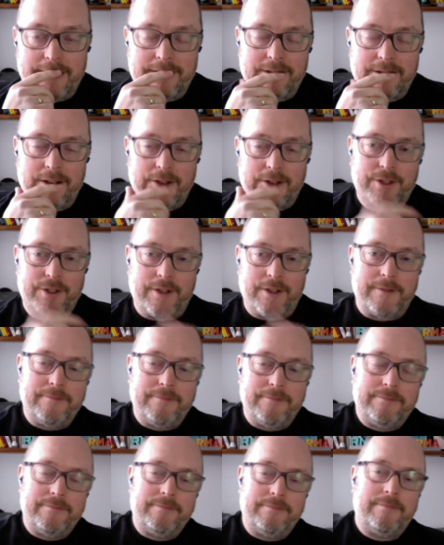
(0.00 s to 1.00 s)
such a
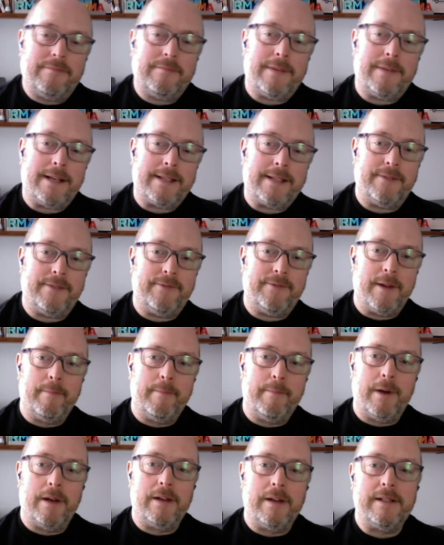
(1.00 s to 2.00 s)
massive
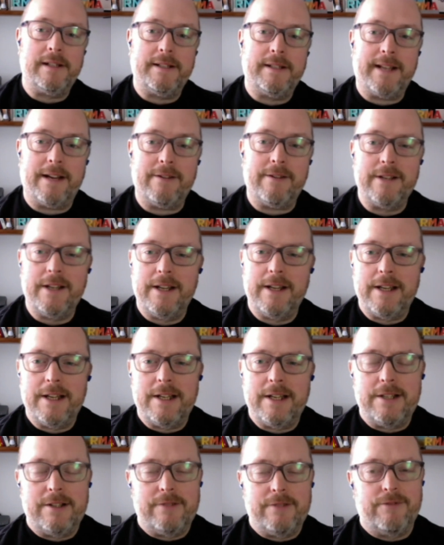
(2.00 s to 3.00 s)
number, and that
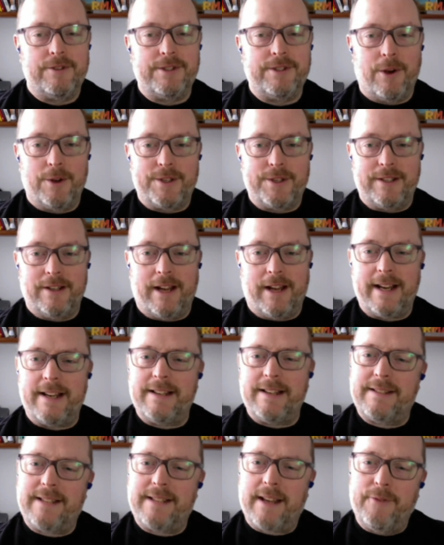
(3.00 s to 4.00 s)
results in like
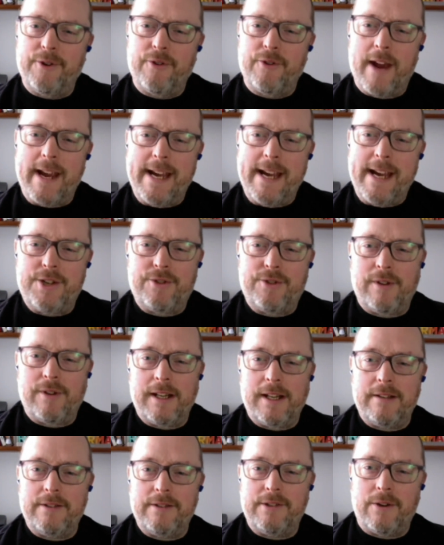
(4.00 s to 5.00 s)
$7 or $8
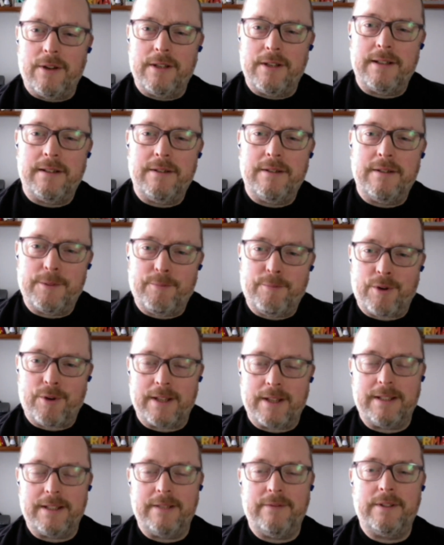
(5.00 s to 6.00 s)
trillion in lost
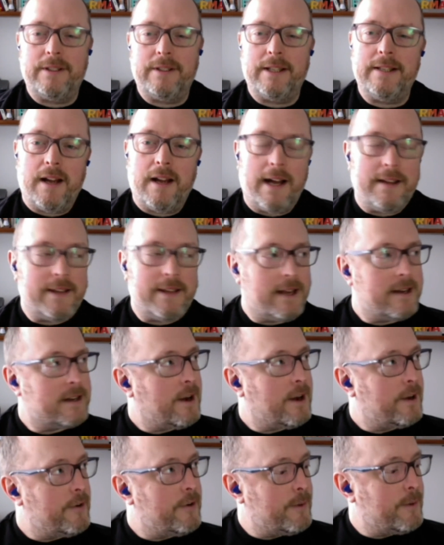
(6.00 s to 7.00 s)
productivity. And that
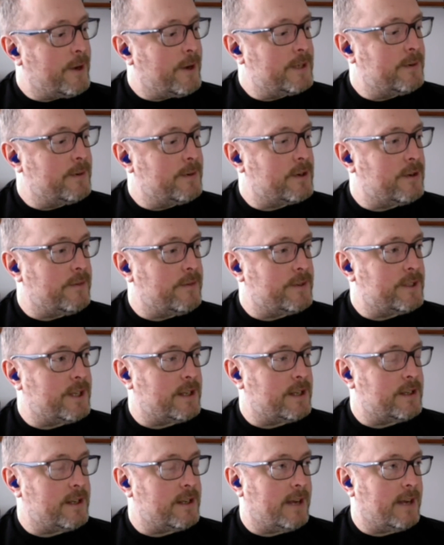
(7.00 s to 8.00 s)
kind of reminds me of a
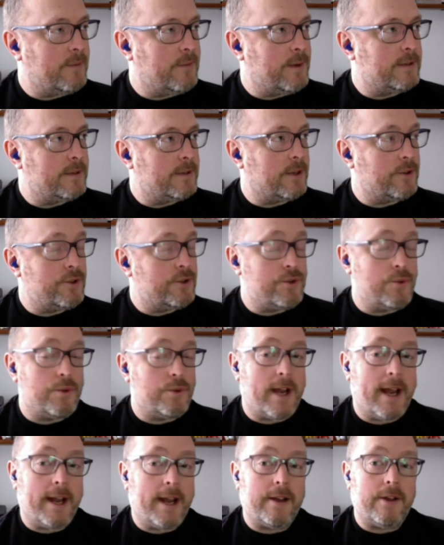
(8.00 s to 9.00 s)
conversation I had with Sean
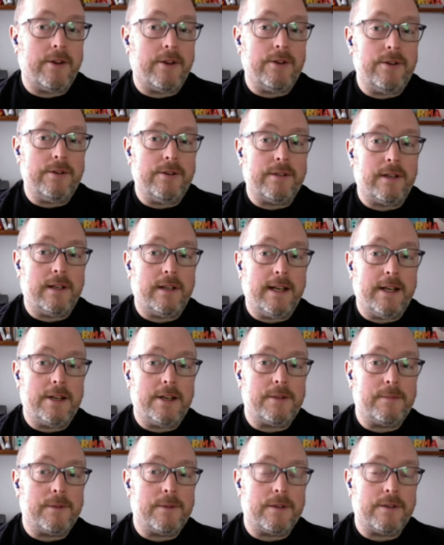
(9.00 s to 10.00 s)
Hager, who is a
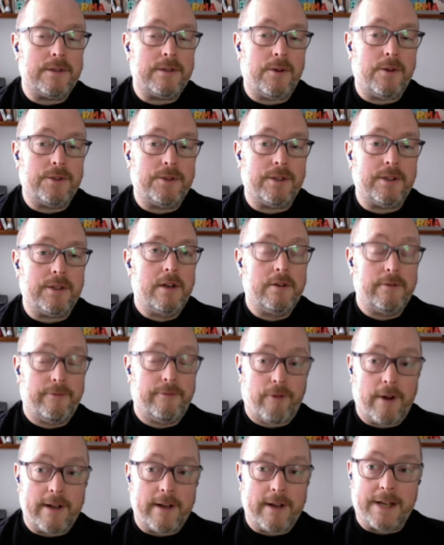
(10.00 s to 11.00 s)
leadership consultant, good
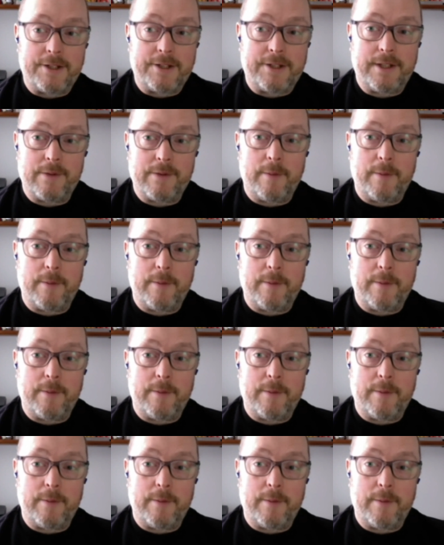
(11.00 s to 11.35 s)
friend actually as